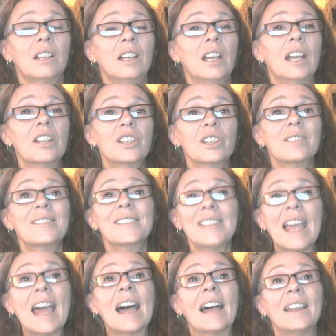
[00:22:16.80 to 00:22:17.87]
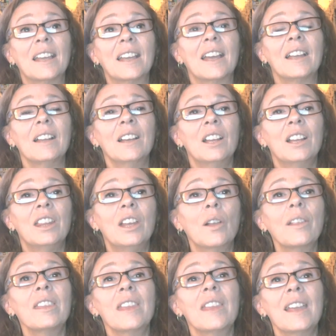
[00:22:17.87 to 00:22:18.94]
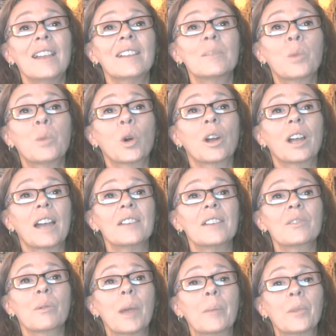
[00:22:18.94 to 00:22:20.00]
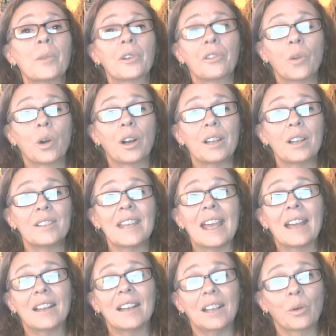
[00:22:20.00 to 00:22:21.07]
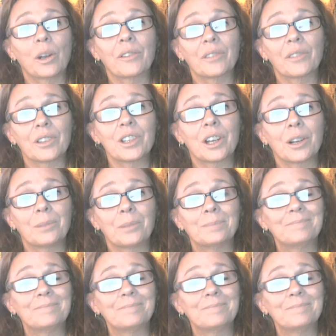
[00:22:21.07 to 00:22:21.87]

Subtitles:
And it's just sad that the only thing this poor guy's remembered for is the Andy Griffith show.